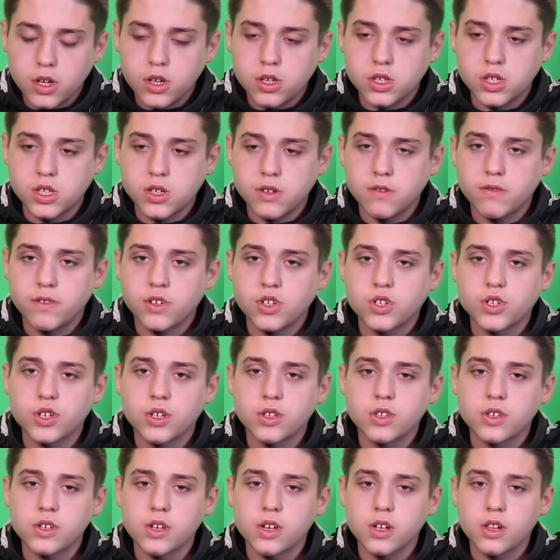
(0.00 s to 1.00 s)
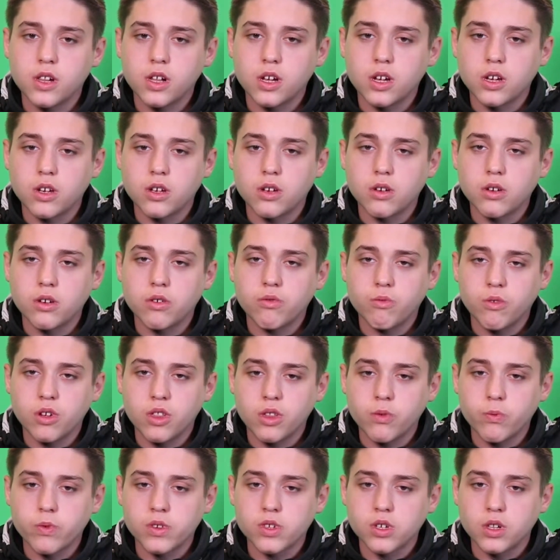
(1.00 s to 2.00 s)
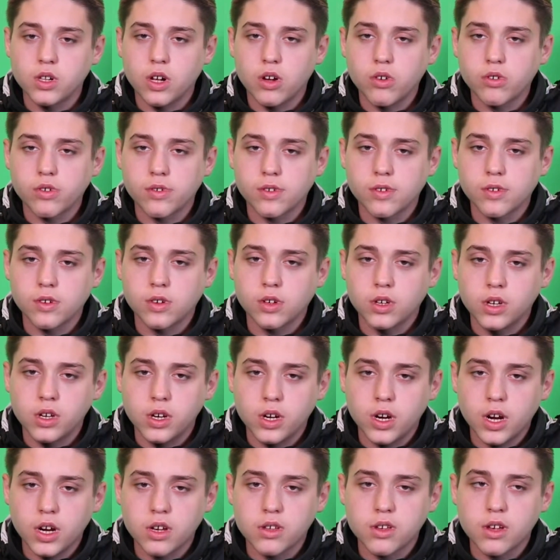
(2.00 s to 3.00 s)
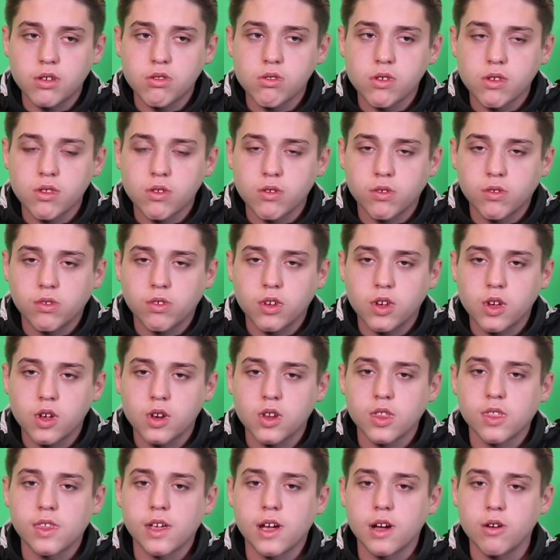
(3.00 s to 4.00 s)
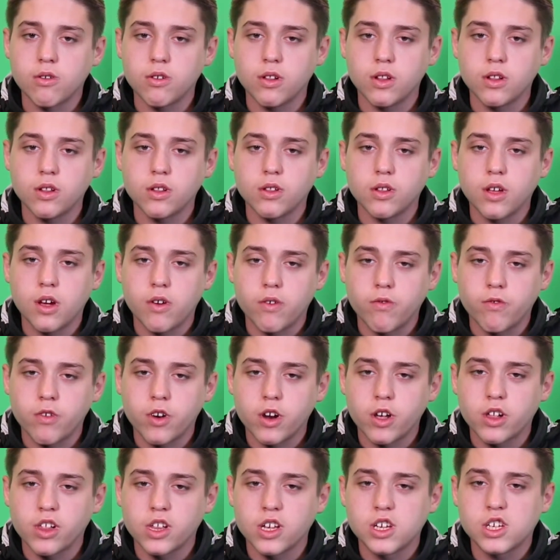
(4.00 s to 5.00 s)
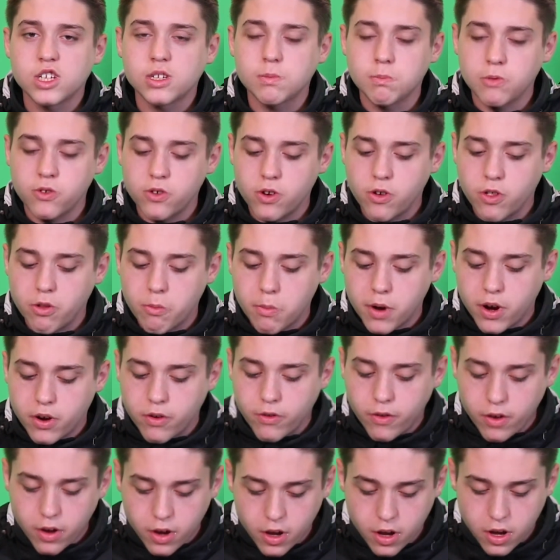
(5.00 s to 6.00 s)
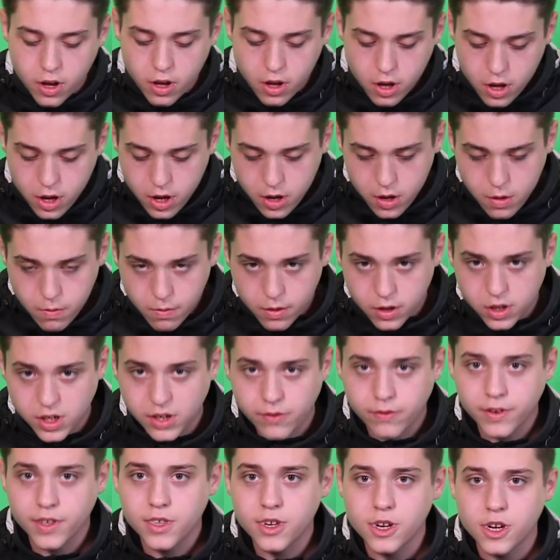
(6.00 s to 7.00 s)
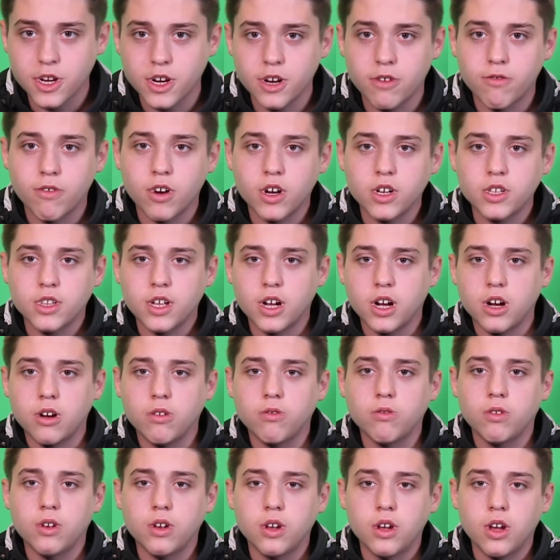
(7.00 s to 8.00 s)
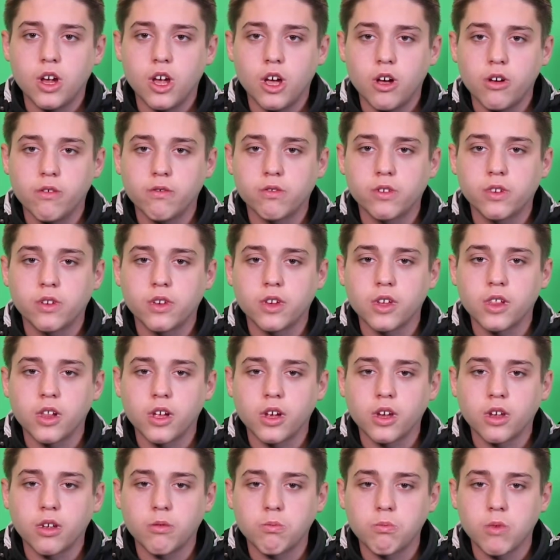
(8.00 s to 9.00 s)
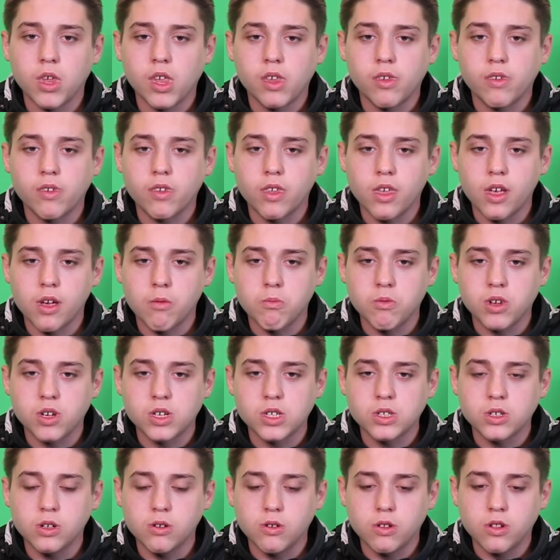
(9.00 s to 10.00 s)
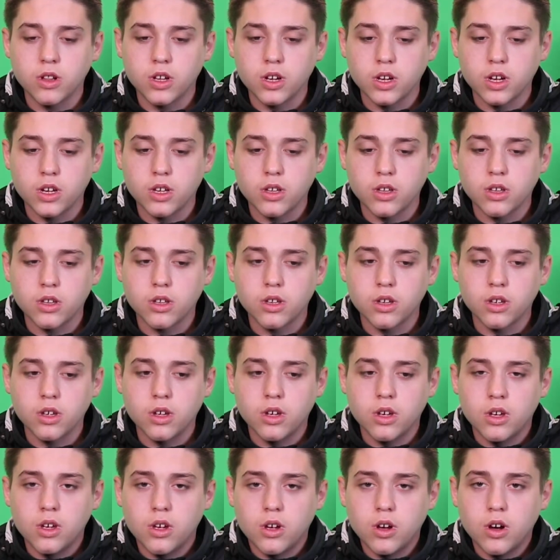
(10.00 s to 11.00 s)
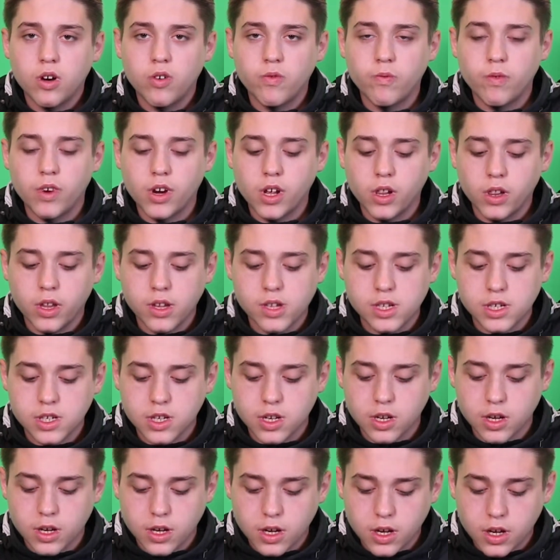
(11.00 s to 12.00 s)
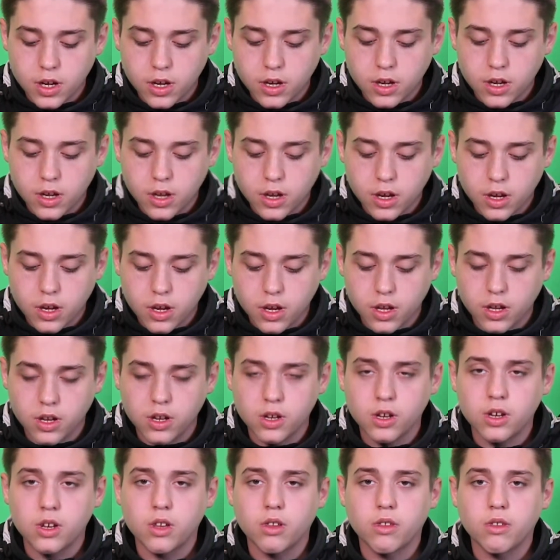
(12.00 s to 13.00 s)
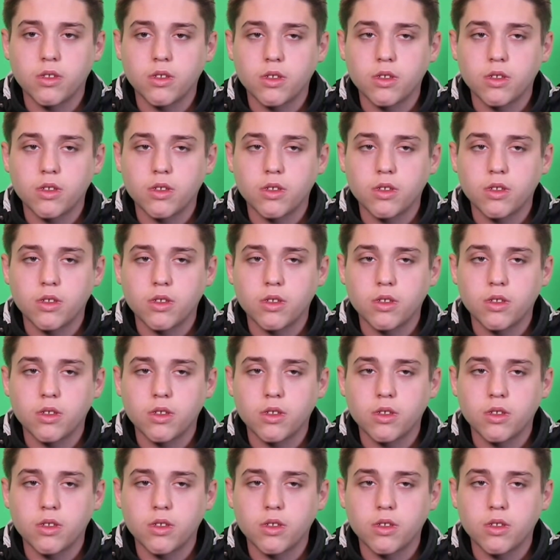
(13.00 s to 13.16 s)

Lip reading: So if I shot it like where there was a lot of sun, I tend to just turn it down a really small amount, because if you turn it right down, it obviously like makes the image look like unrealistic, and